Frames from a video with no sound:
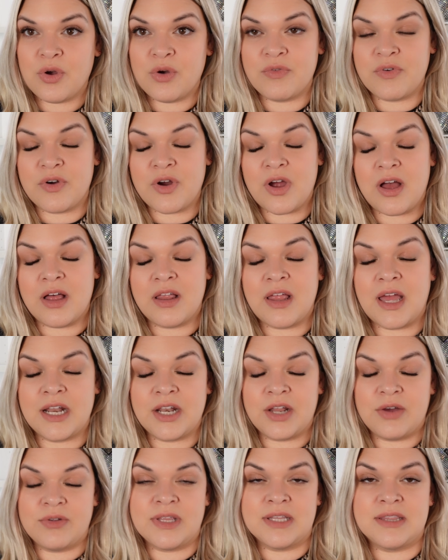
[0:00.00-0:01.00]
overall, I
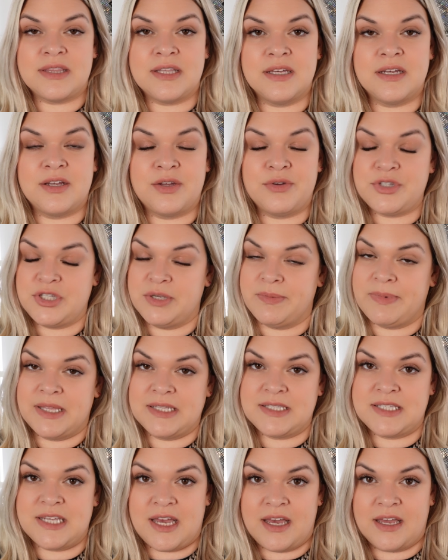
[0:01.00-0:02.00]
know that the Gucci
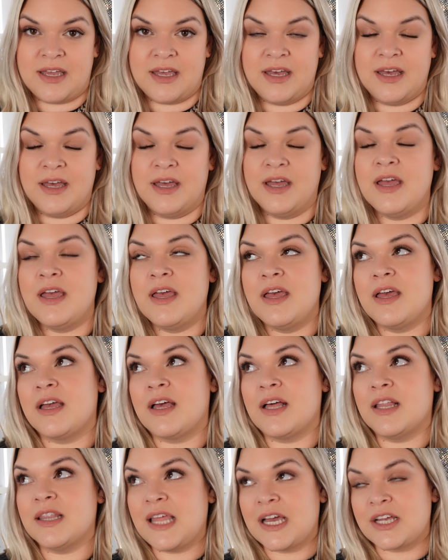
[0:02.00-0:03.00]
Balenciaga
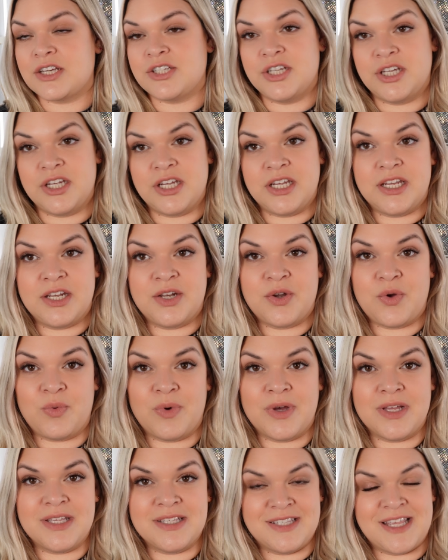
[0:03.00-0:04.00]
collection
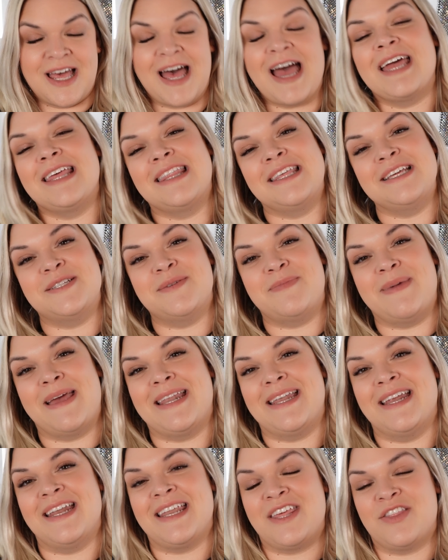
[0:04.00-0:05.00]
was highly
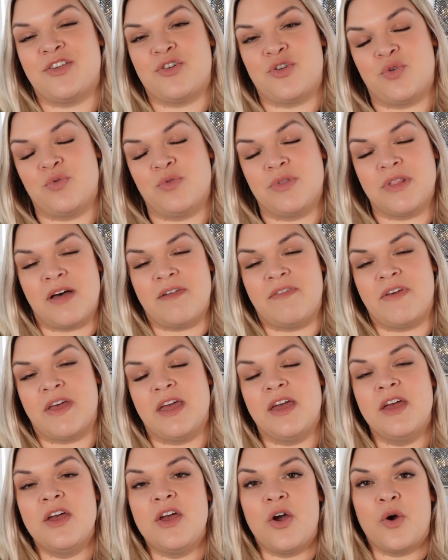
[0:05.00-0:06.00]
debated. Either you love
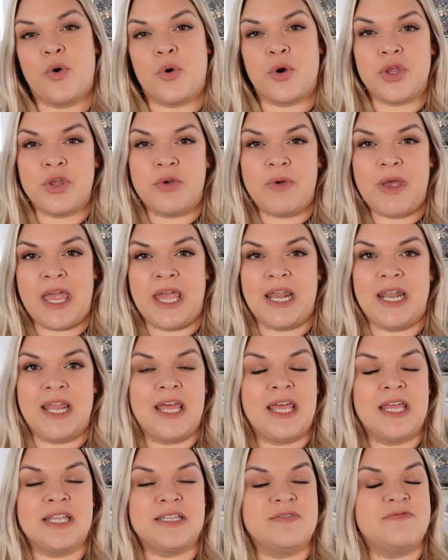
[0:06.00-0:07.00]
it or you hate
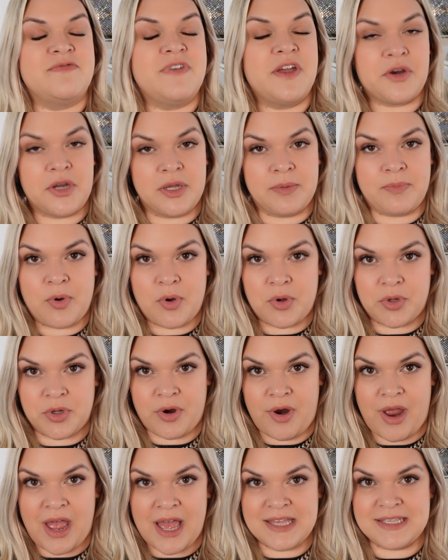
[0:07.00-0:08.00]
it. It's very
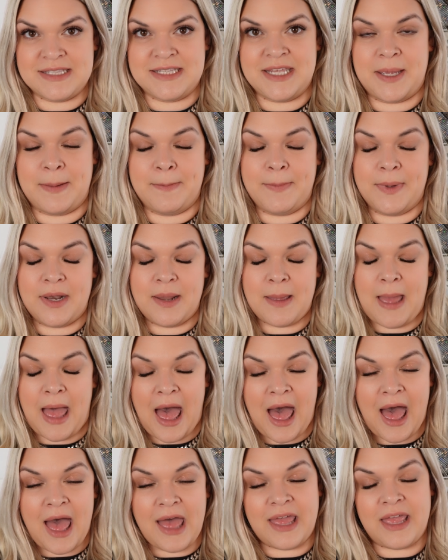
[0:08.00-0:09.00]
polarizing, but
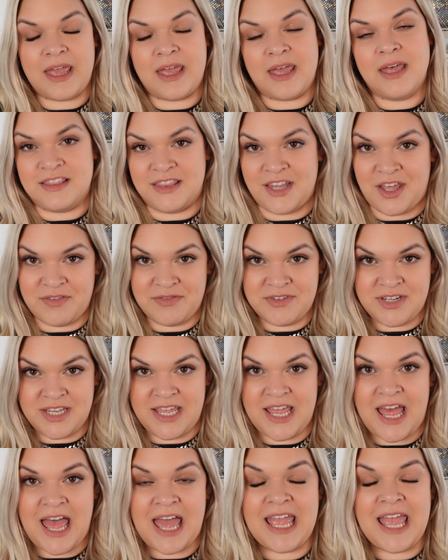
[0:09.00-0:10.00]
I loved
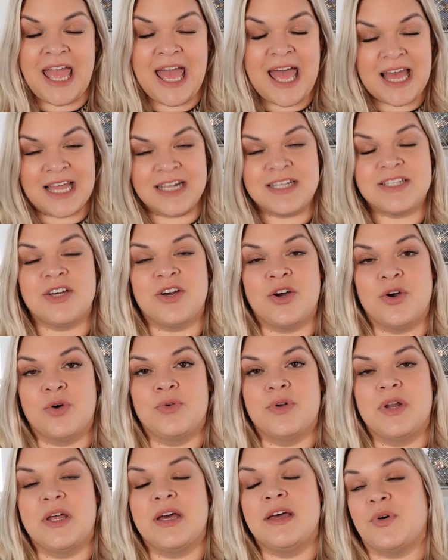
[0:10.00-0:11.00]
it. I had to
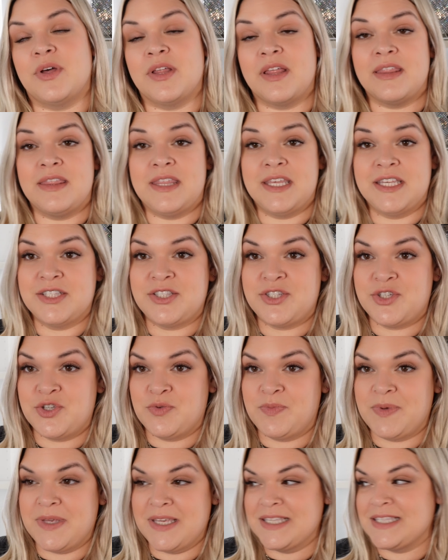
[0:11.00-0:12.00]
own, well, these
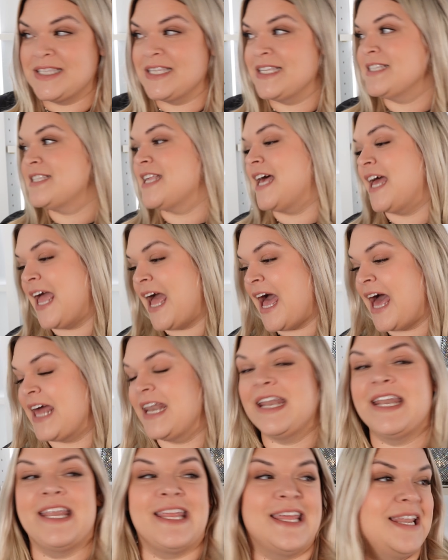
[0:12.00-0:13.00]
two pieces. I
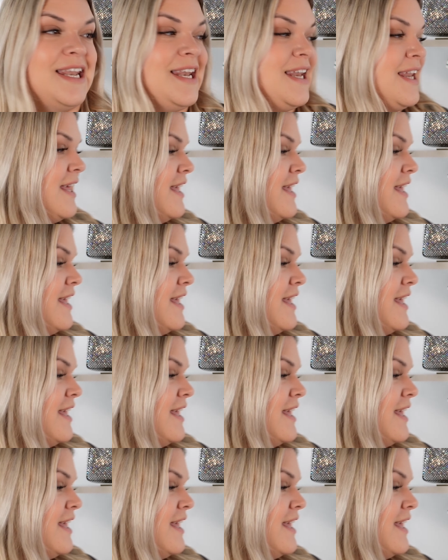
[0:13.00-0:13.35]
added in